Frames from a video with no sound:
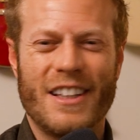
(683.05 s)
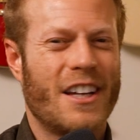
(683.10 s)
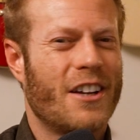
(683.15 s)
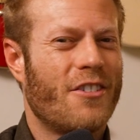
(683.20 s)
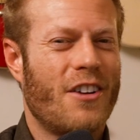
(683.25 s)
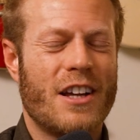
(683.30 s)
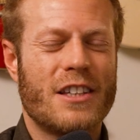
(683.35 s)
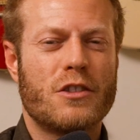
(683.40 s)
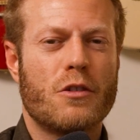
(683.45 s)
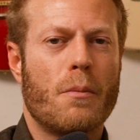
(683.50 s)

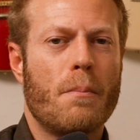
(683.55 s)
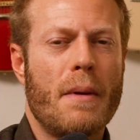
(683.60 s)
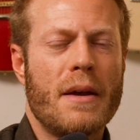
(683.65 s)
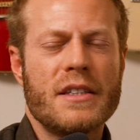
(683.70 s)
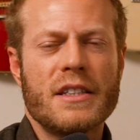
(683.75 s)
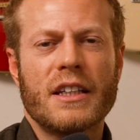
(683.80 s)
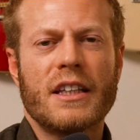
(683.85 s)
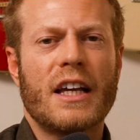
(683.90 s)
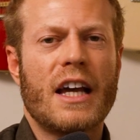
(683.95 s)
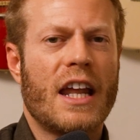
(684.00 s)
right, so
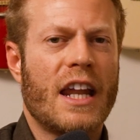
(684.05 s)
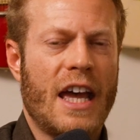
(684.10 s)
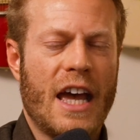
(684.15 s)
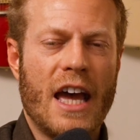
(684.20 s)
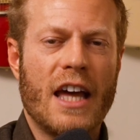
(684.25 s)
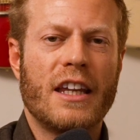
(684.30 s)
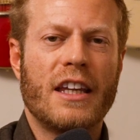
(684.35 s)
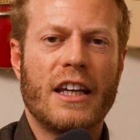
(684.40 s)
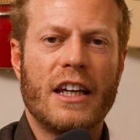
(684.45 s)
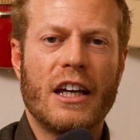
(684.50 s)
basically kind of
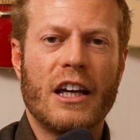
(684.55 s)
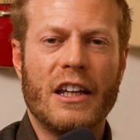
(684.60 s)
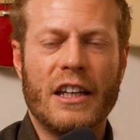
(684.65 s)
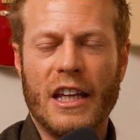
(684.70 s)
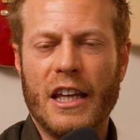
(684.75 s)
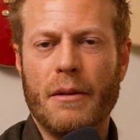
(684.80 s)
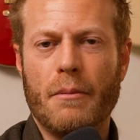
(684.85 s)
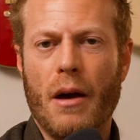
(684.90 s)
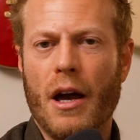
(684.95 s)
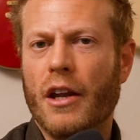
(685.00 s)
ending an
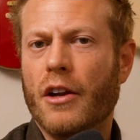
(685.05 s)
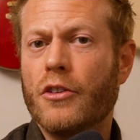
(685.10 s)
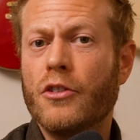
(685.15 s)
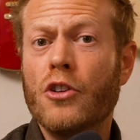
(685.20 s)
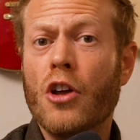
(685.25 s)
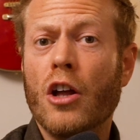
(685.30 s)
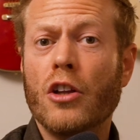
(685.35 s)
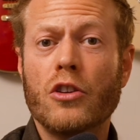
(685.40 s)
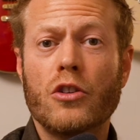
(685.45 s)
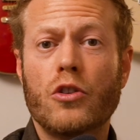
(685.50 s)
E minor,
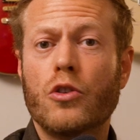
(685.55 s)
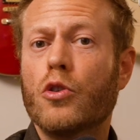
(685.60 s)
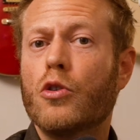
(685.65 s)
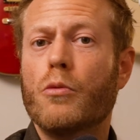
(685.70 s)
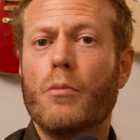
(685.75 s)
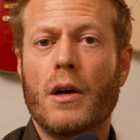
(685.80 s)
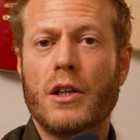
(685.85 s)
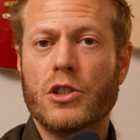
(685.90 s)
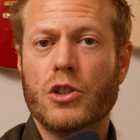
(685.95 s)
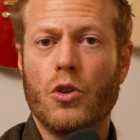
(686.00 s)
not too
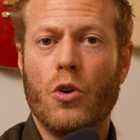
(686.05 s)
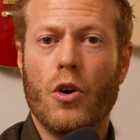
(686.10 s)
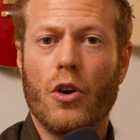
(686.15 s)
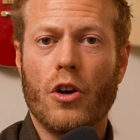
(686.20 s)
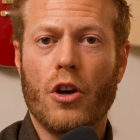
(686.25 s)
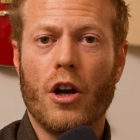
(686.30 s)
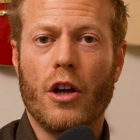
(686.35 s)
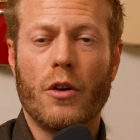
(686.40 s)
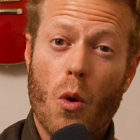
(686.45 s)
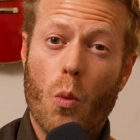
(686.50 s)
much
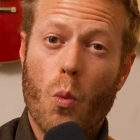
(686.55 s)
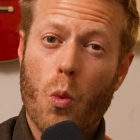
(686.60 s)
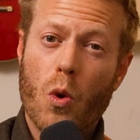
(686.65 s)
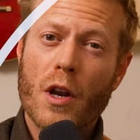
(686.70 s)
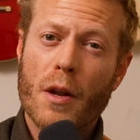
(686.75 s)
going on. What